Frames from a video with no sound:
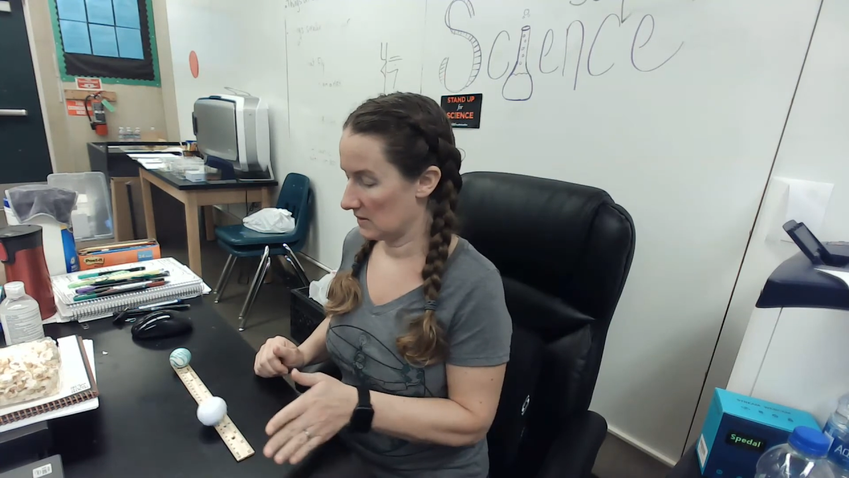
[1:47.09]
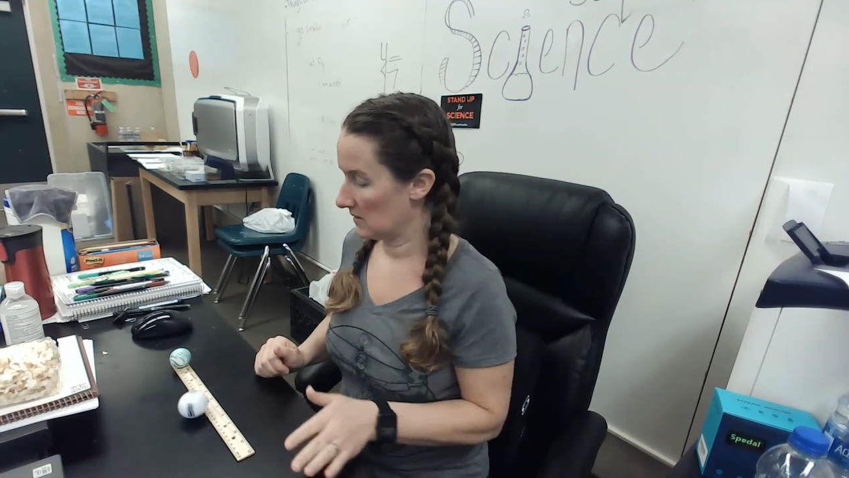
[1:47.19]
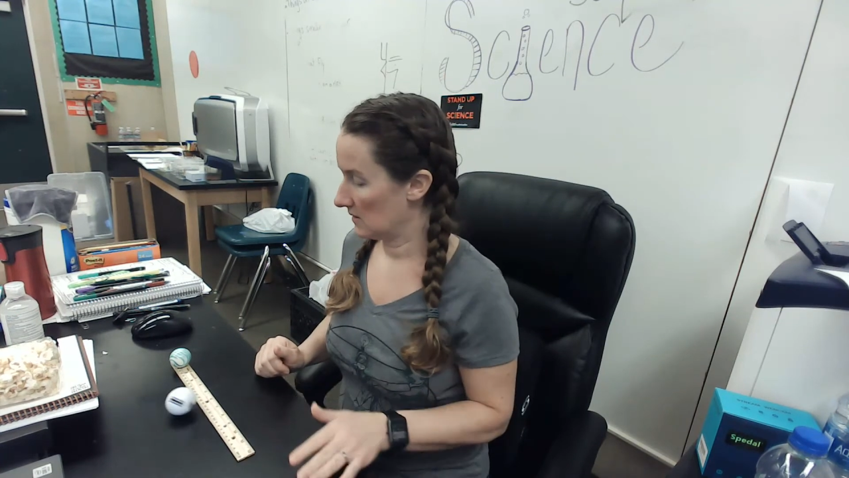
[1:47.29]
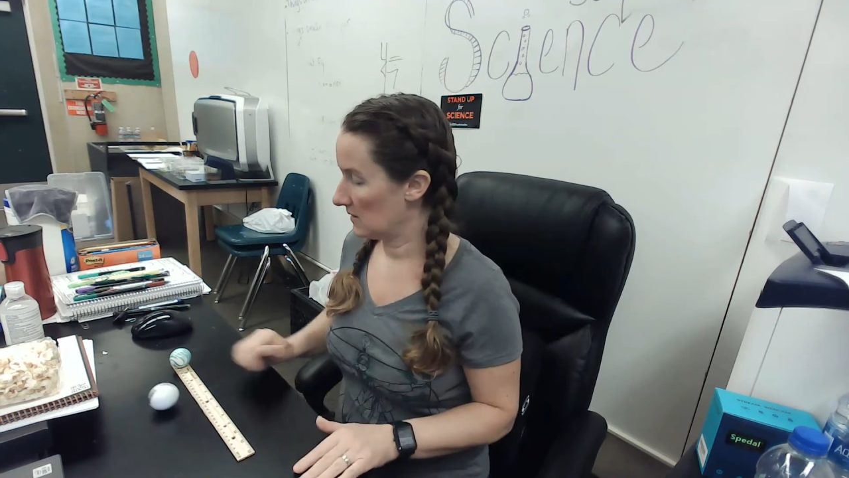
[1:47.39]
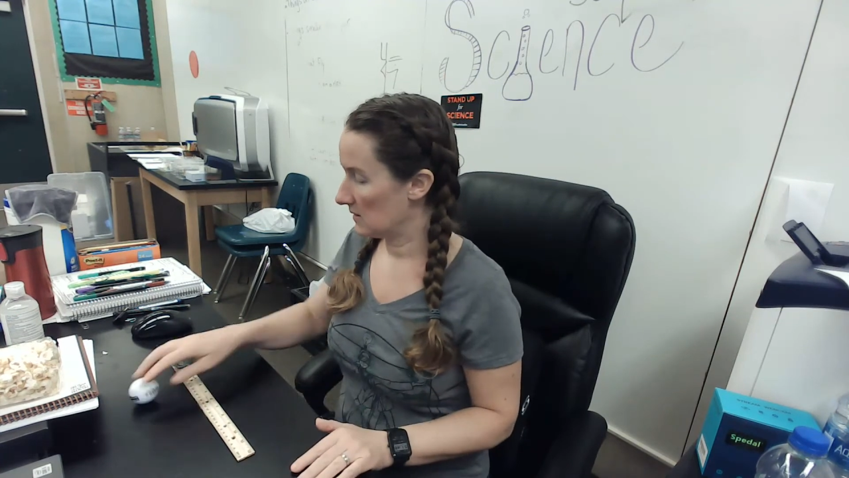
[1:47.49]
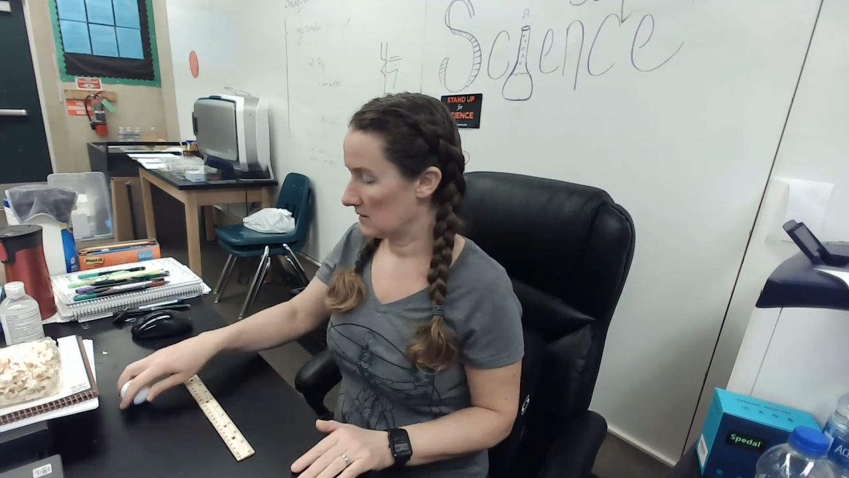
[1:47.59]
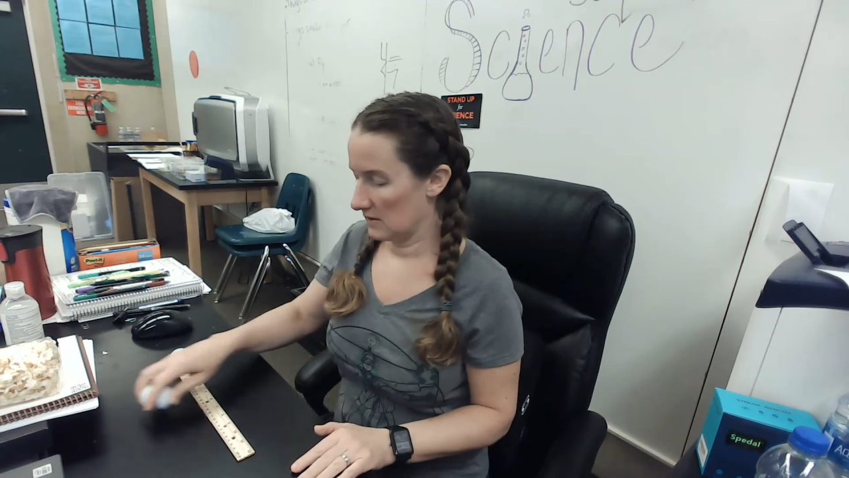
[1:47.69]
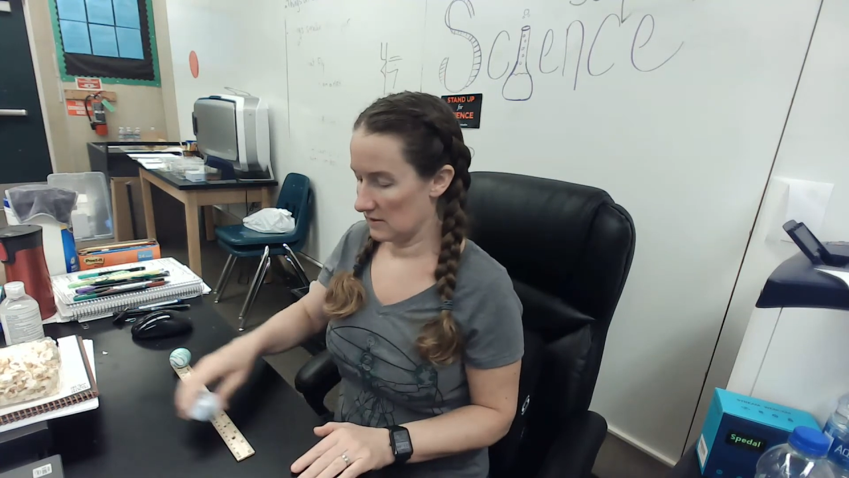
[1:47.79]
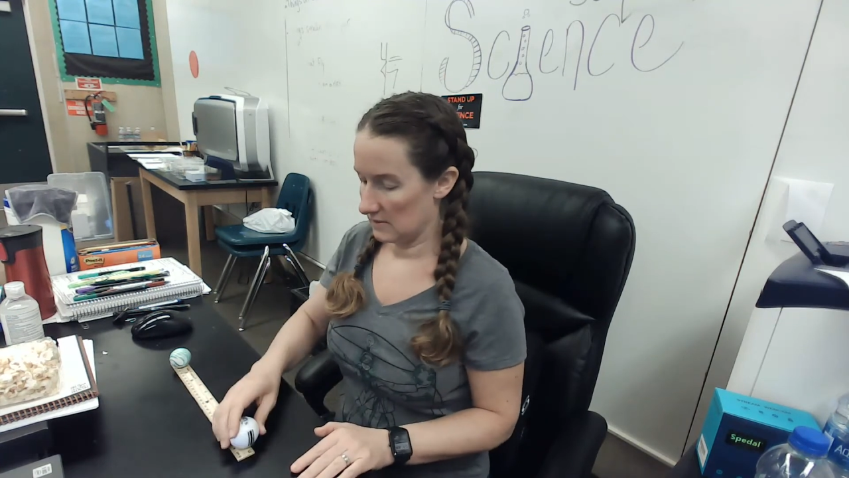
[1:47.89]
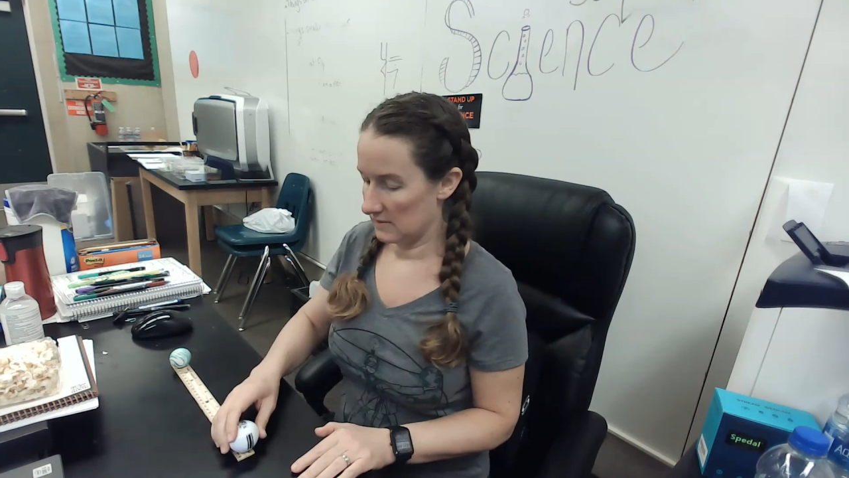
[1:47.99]
Oh
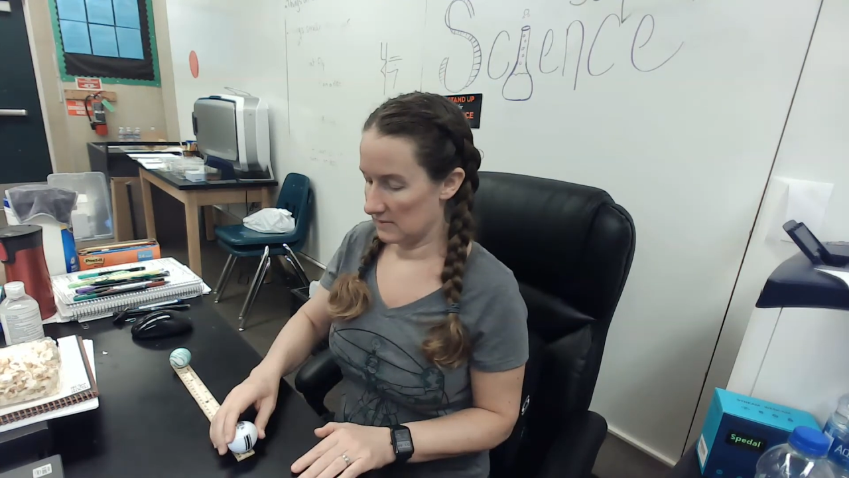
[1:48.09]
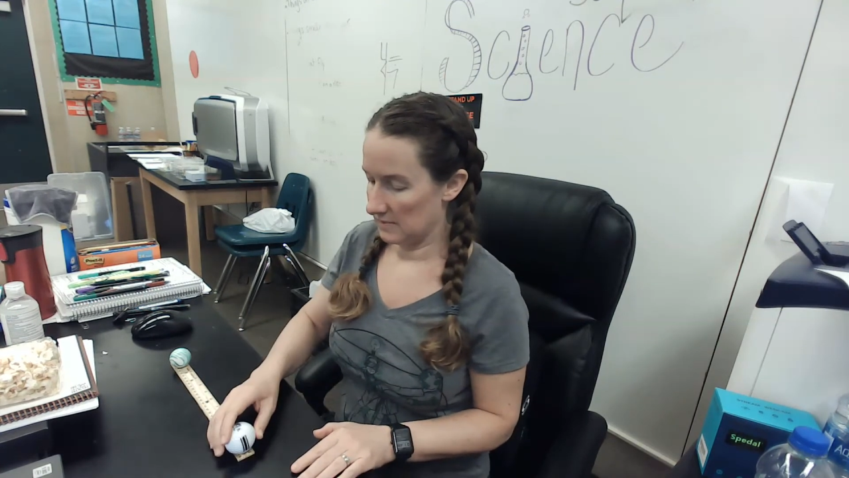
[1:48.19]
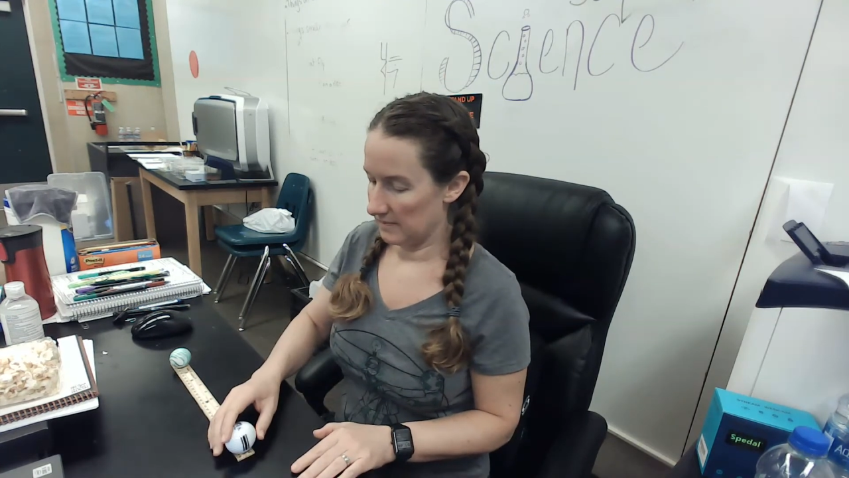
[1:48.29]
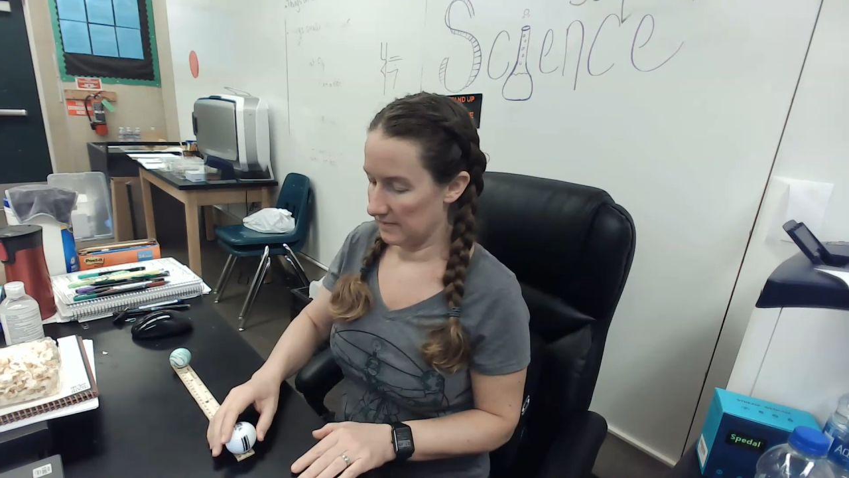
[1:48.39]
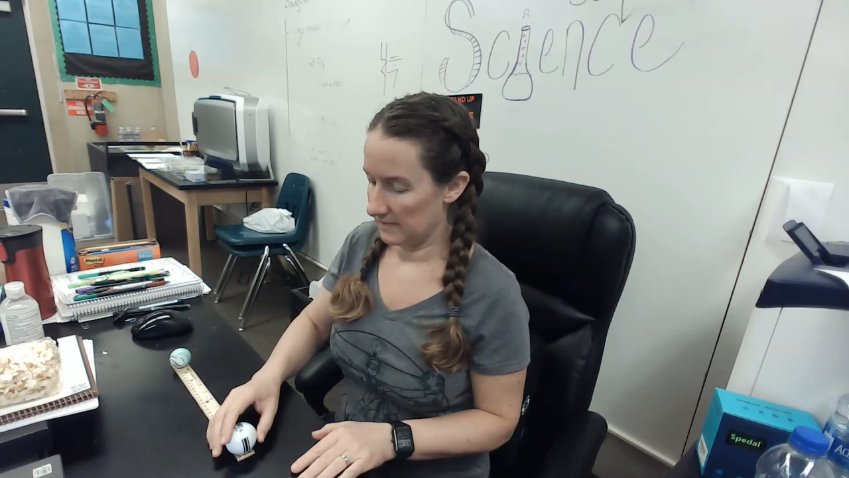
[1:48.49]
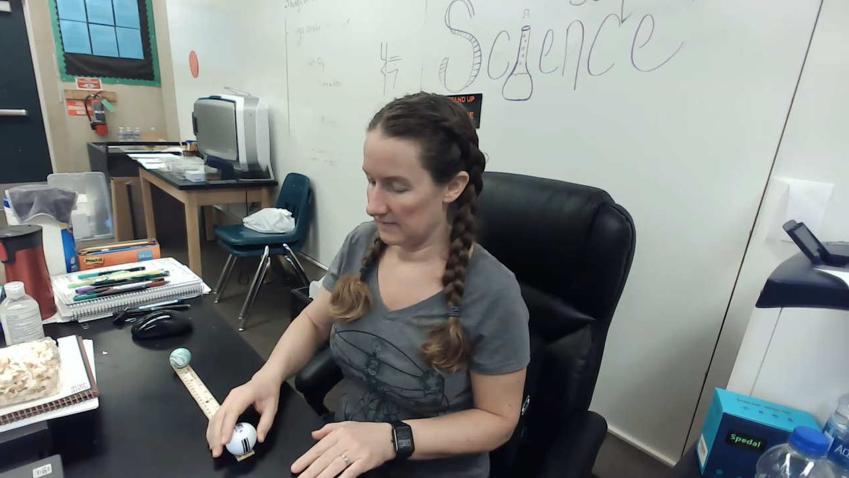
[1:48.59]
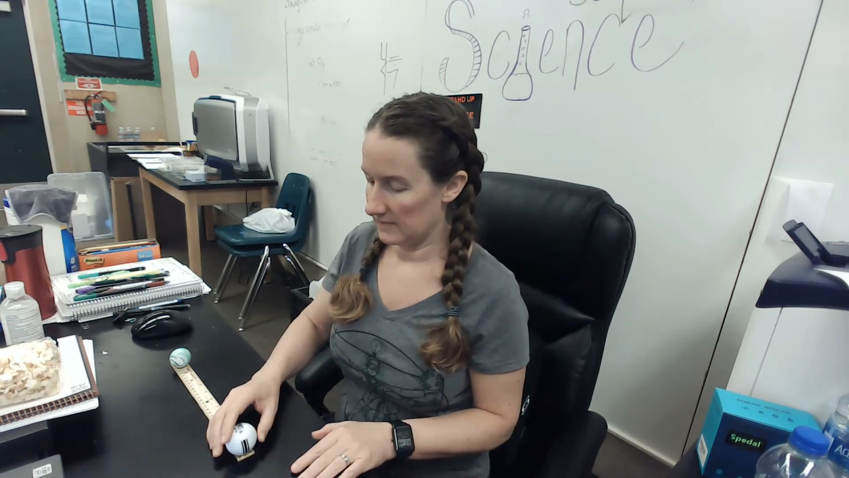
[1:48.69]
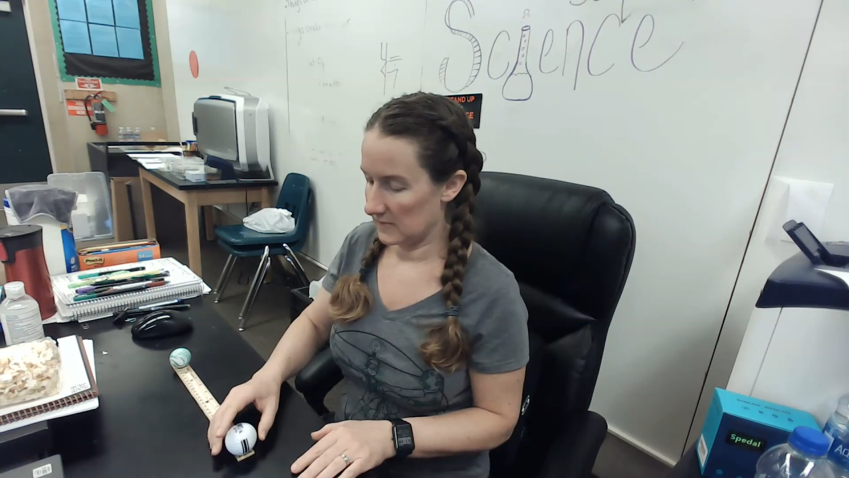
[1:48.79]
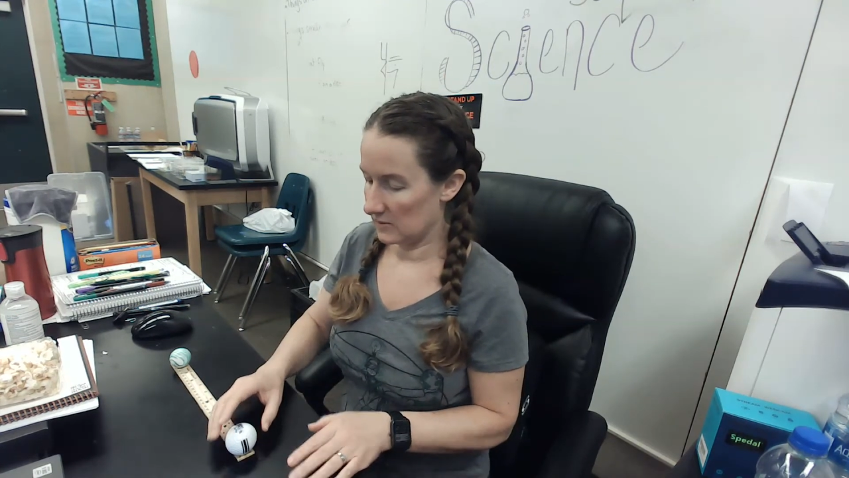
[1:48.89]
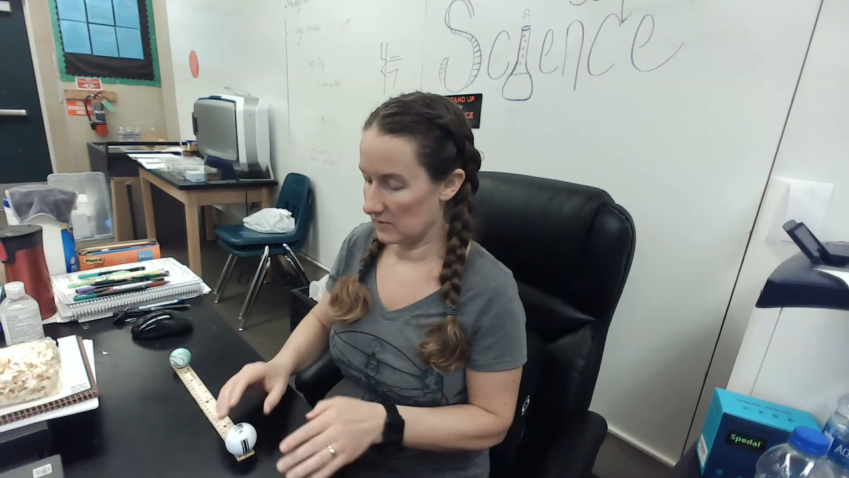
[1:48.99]

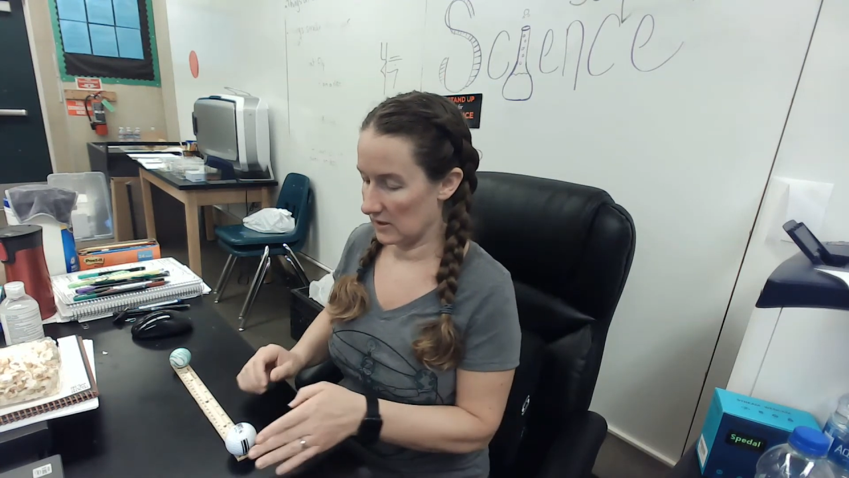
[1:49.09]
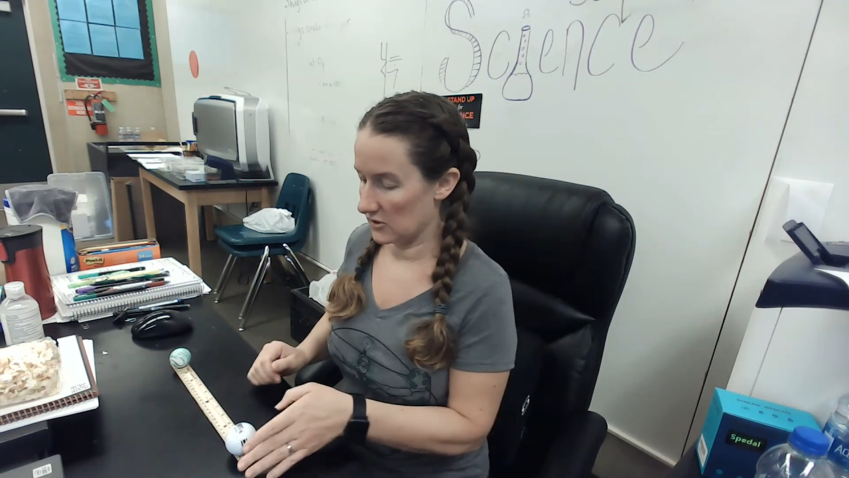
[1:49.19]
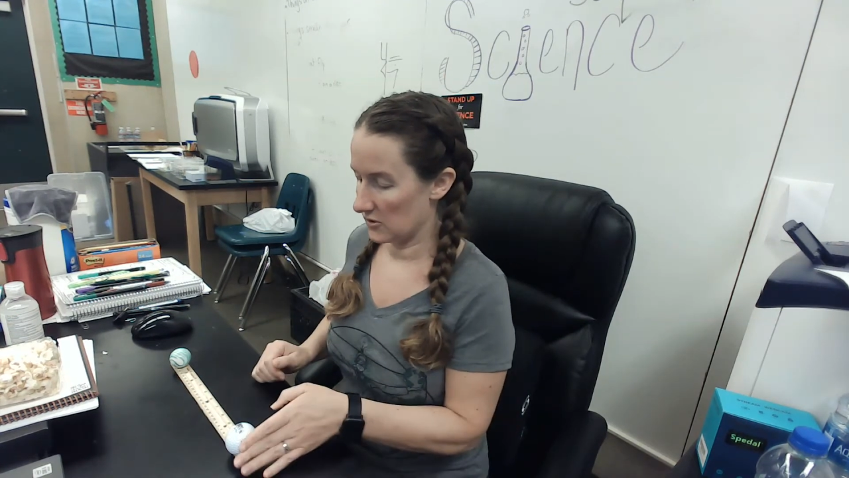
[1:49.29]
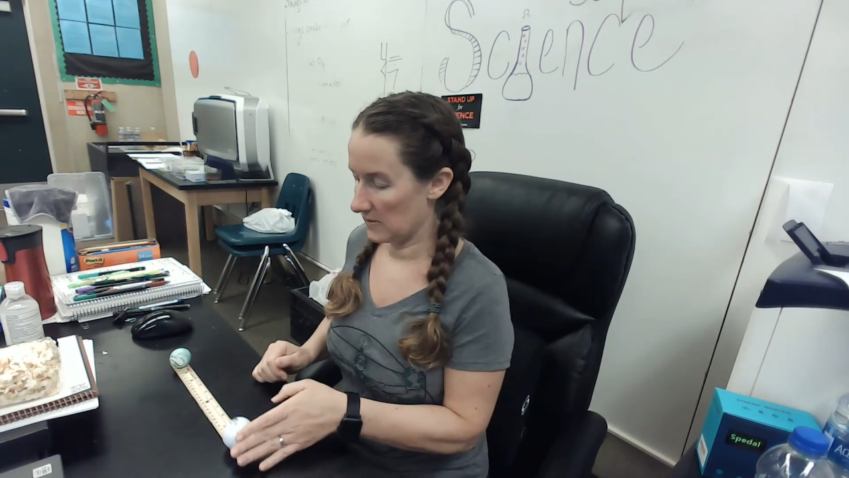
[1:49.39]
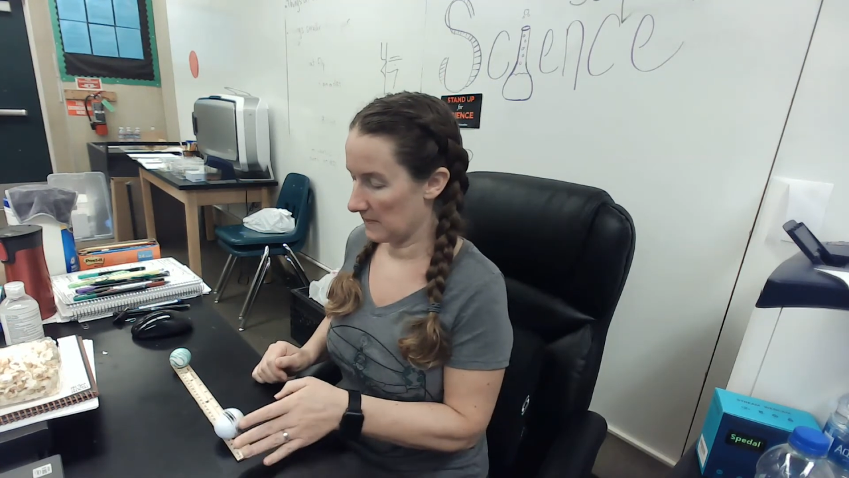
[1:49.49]
gosh.